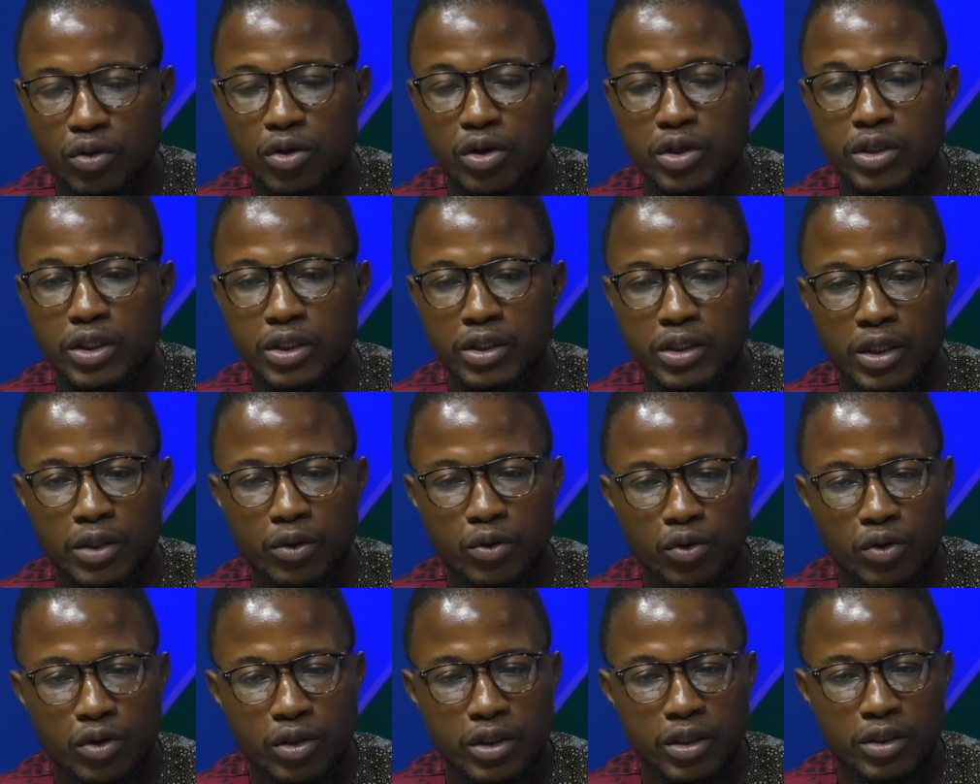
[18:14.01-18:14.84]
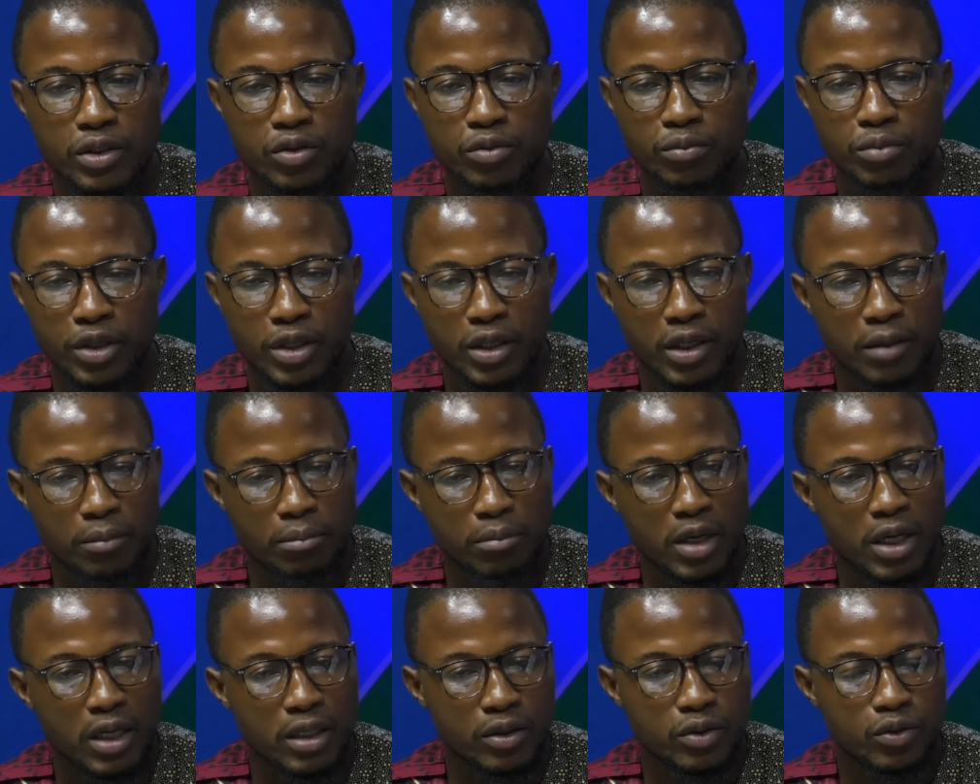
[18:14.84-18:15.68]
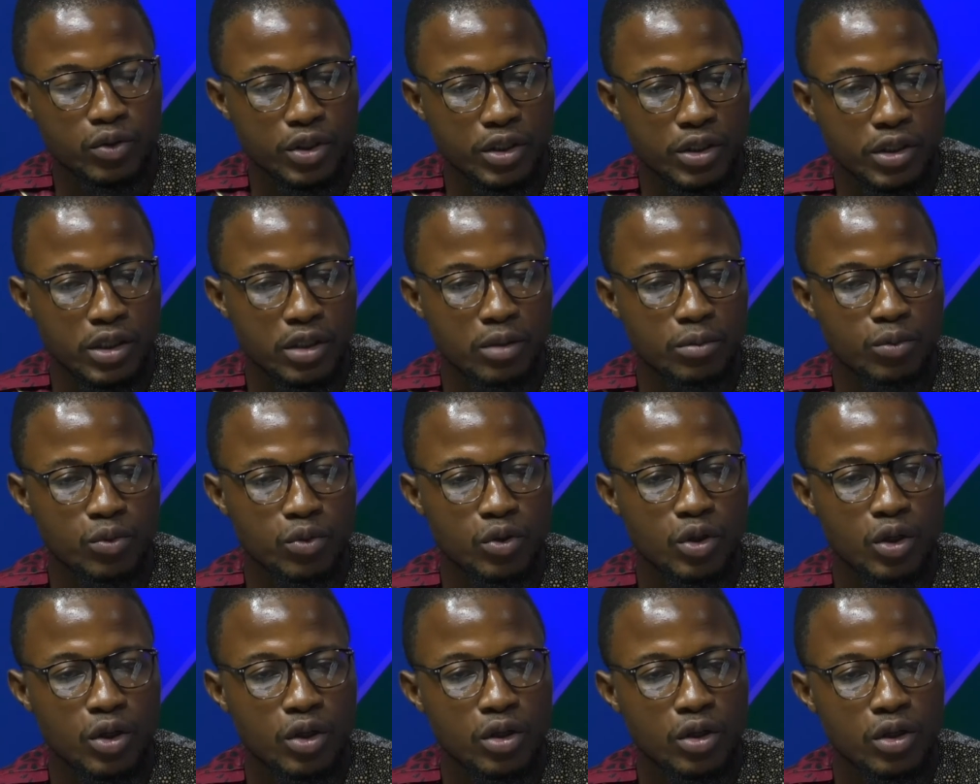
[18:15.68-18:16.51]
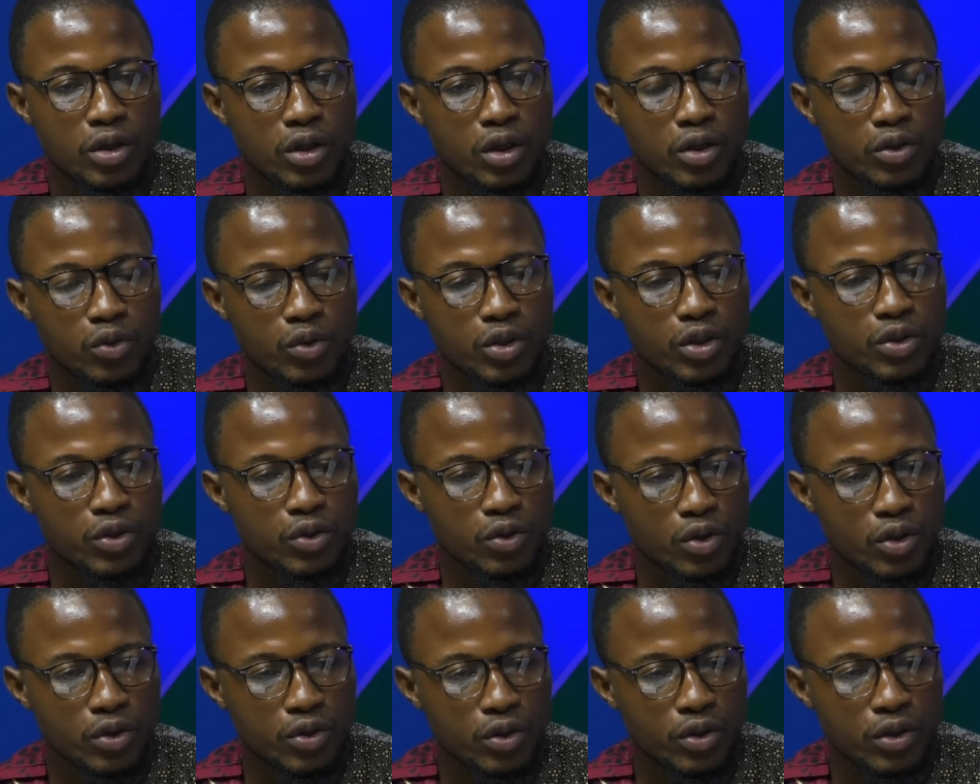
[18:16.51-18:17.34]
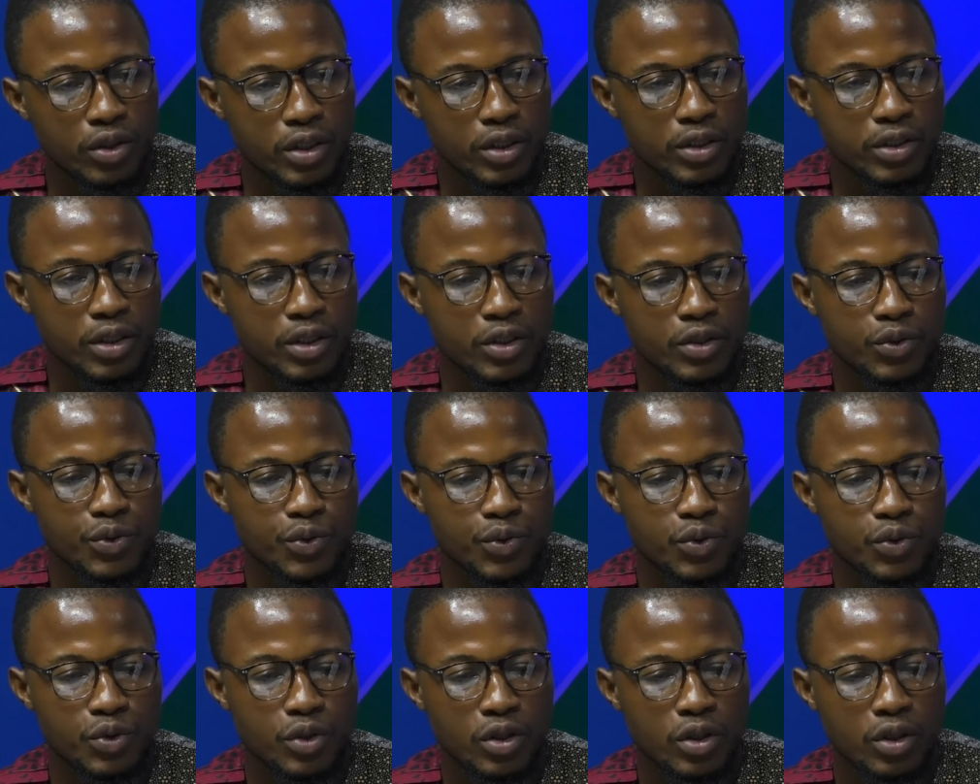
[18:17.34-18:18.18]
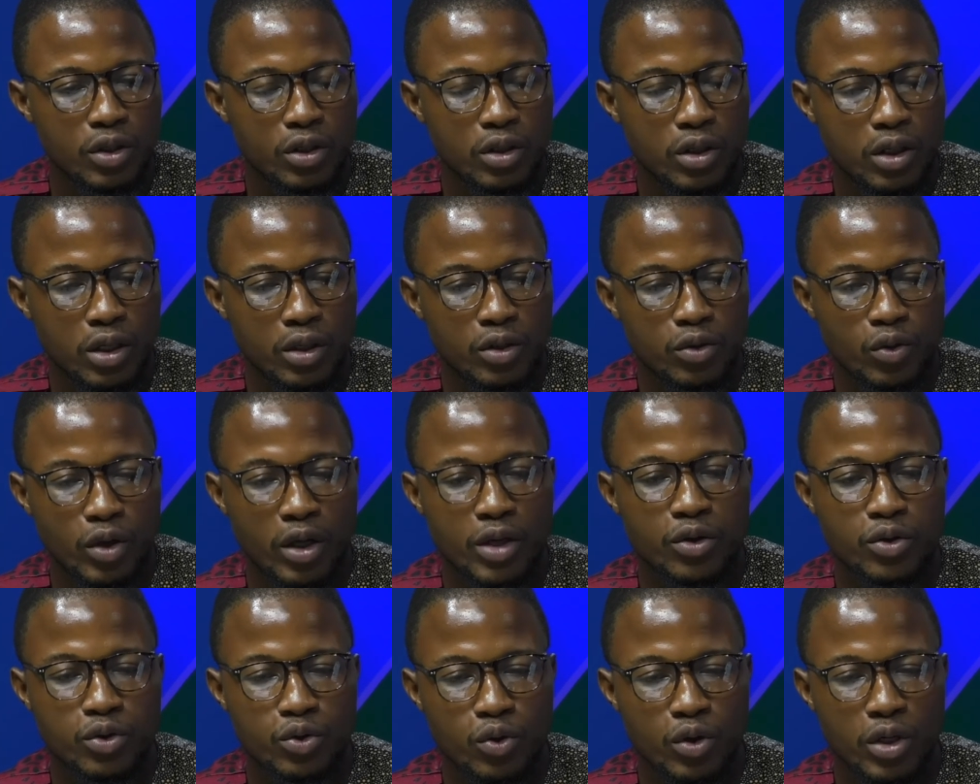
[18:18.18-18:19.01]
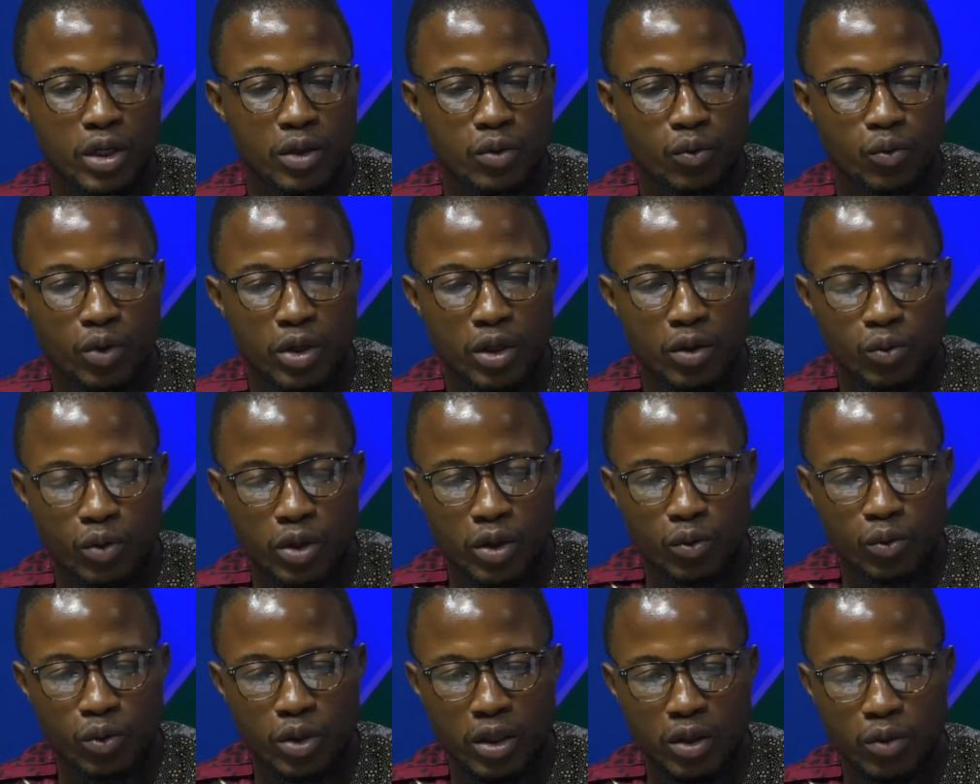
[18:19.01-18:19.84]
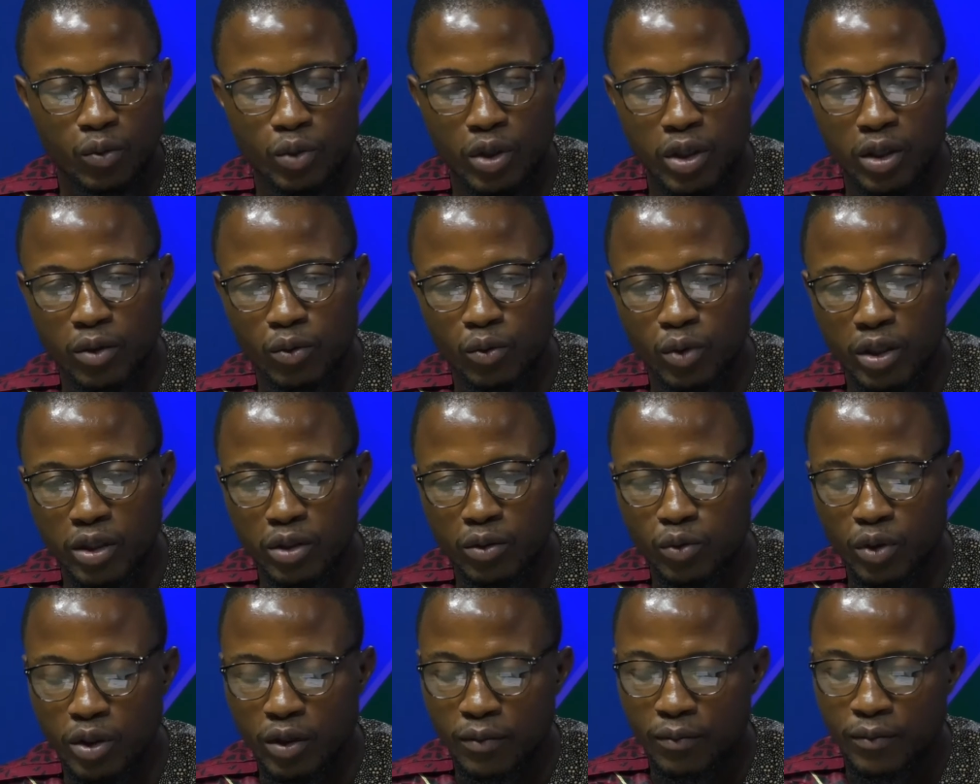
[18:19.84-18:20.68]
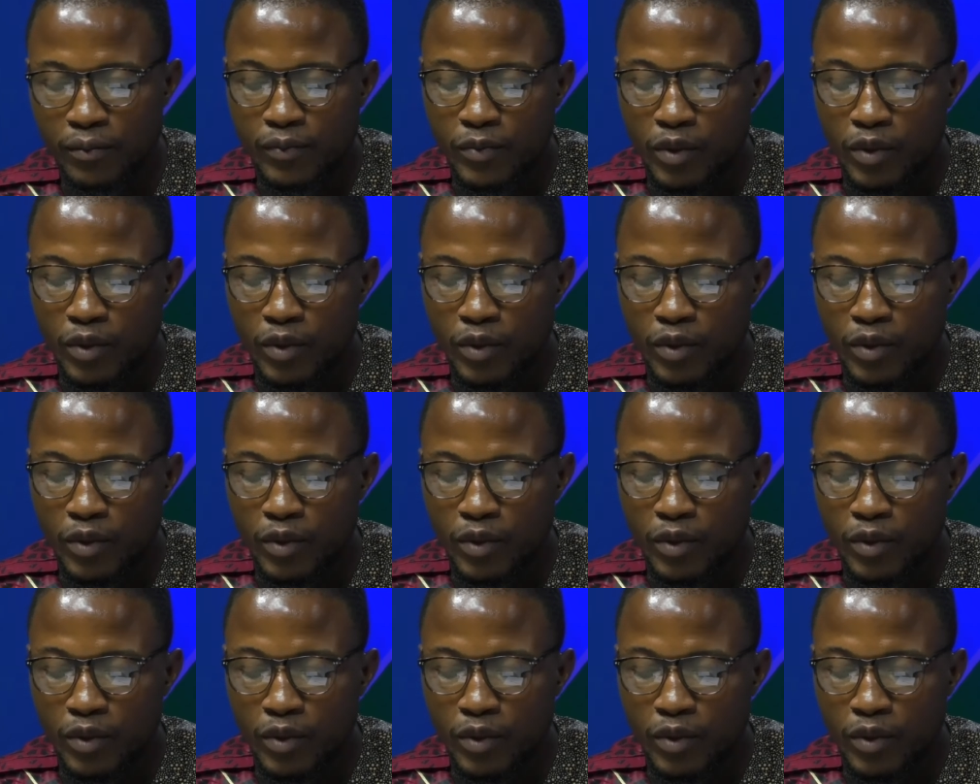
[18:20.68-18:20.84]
all the stakeholders to bring them back to the table uh, to discuss on these issues and to ensure that we, we, we, we, we, we,